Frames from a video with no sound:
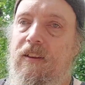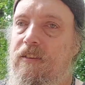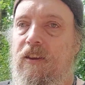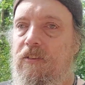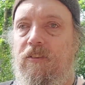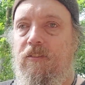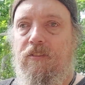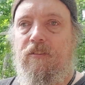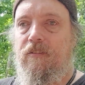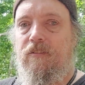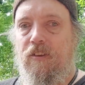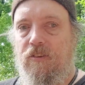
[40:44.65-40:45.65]
This is
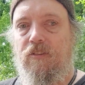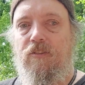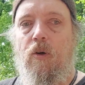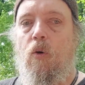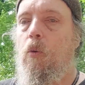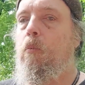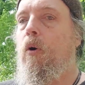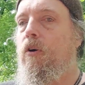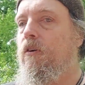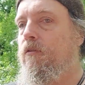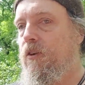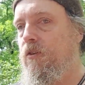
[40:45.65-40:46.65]
the whole
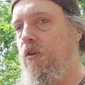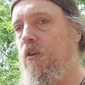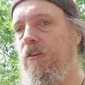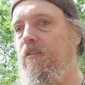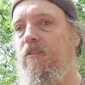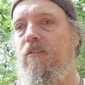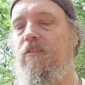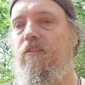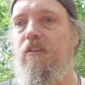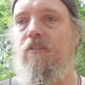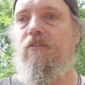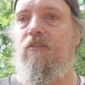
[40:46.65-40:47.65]
point of it all. It's
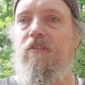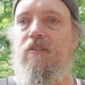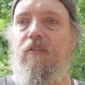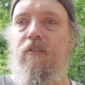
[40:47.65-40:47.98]
just